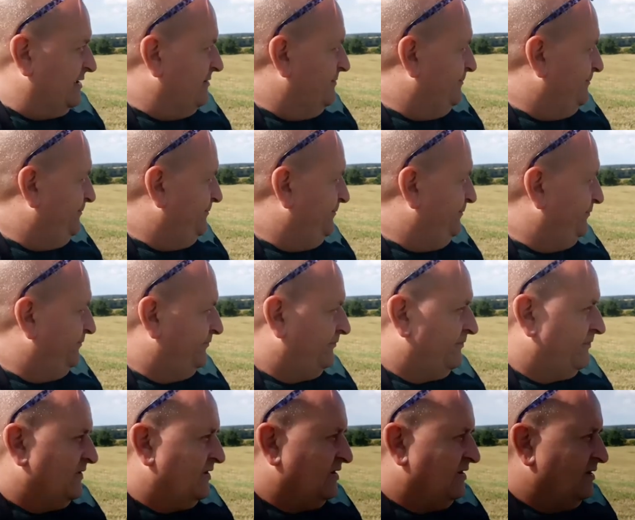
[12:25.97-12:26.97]

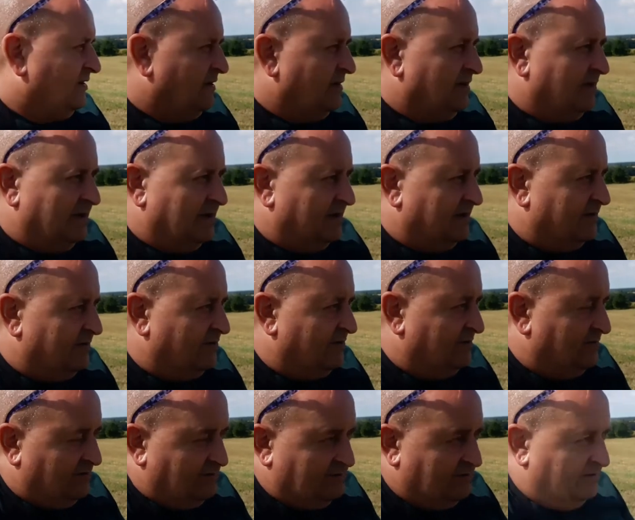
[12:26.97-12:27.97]
The
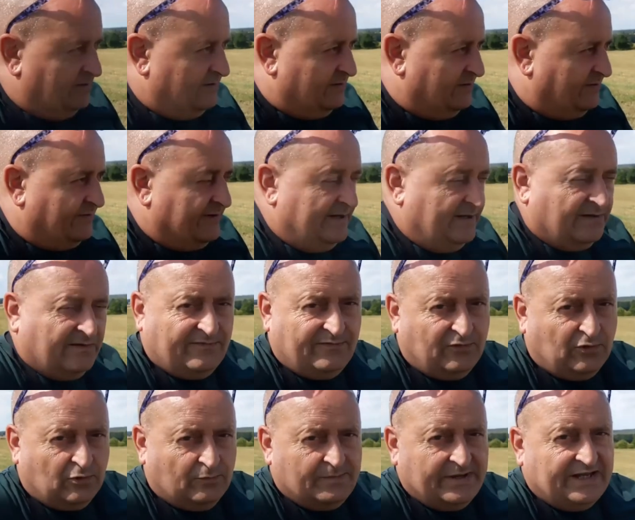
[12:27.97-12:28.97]
other three or
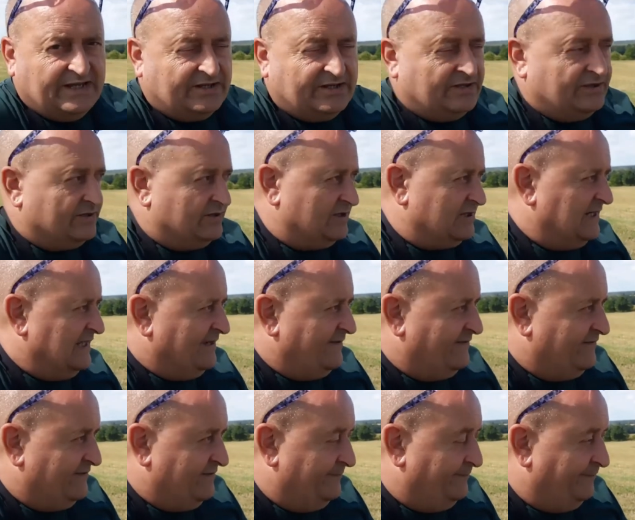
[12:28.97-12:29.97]
four metres that's
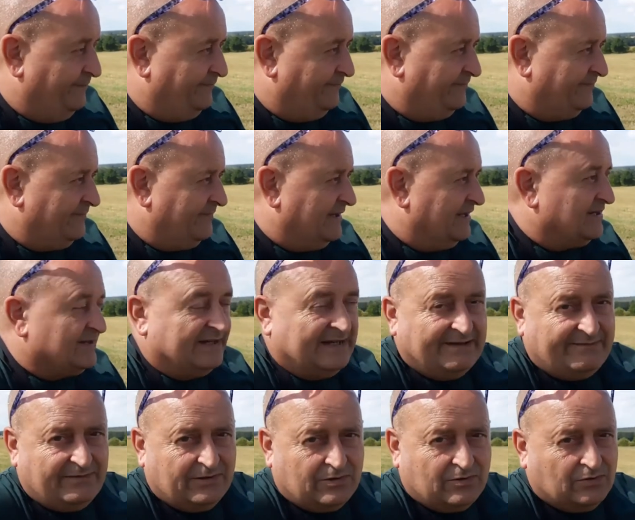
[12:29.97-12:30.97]
left is
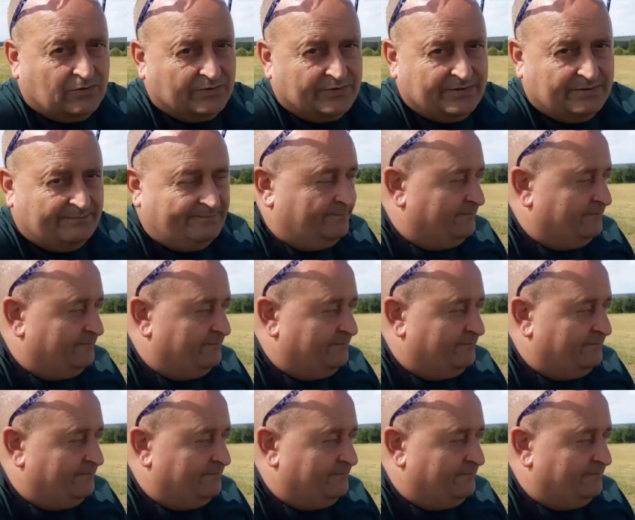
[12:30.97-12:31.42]
never cut